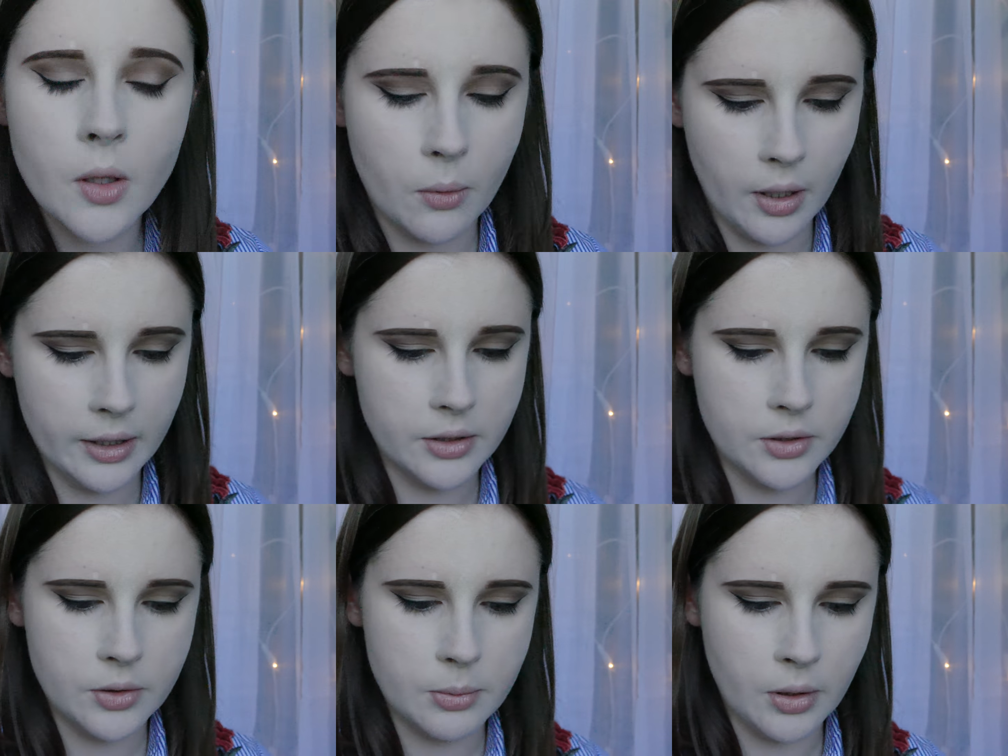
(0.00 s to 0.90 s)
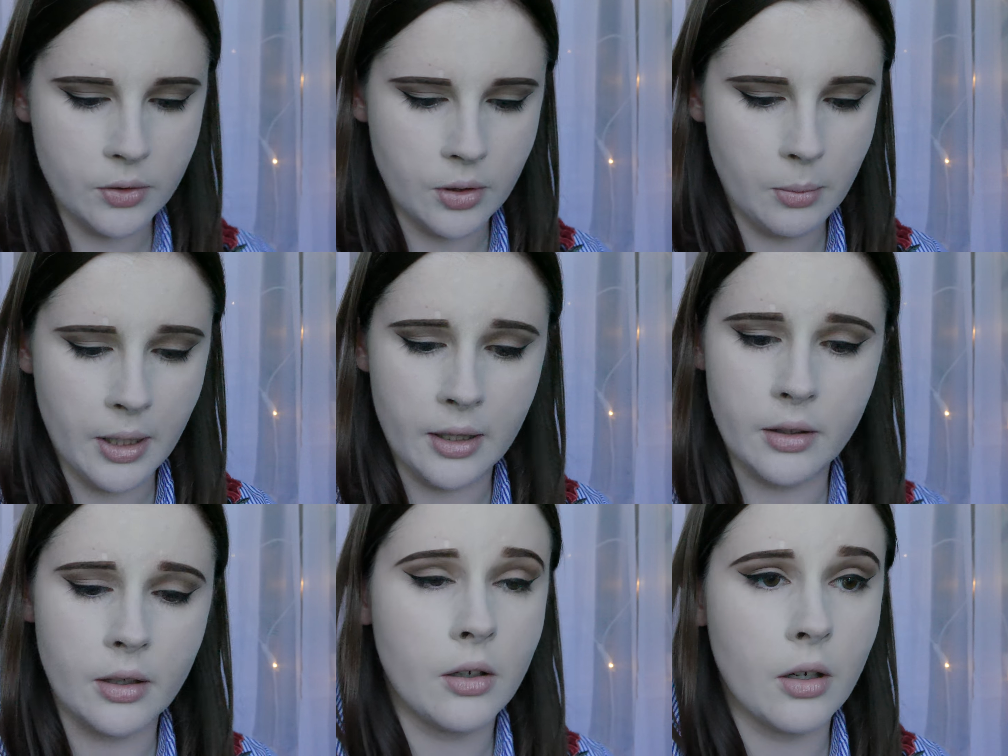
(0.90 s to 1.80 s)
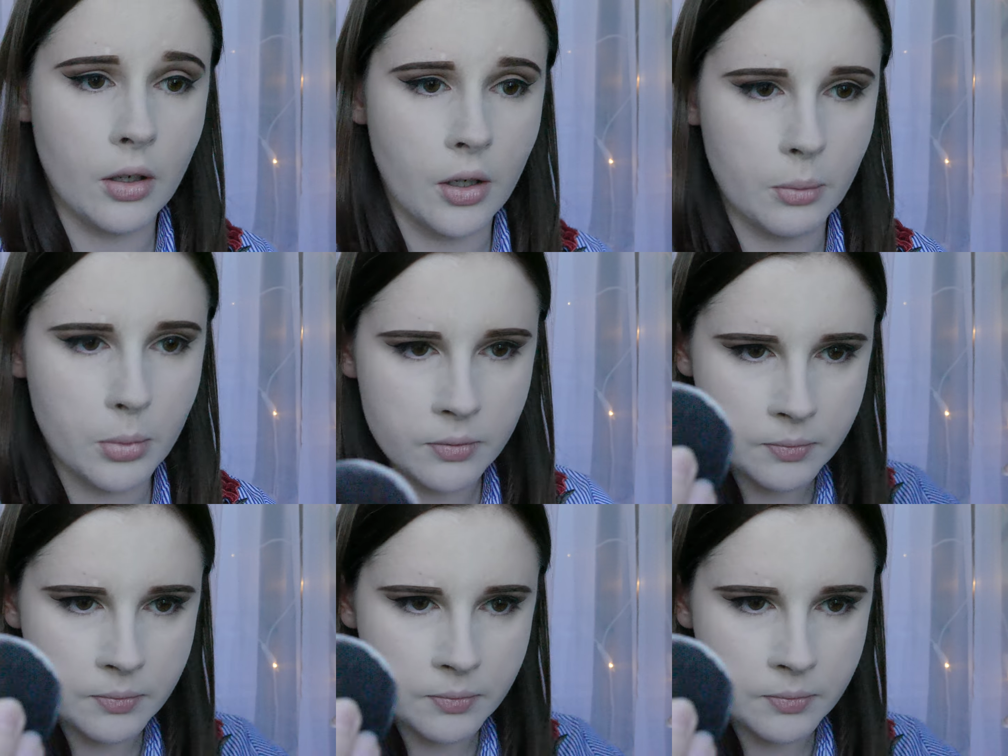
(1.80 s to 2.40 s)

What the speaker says: Why do you smell so bad? I can't cope.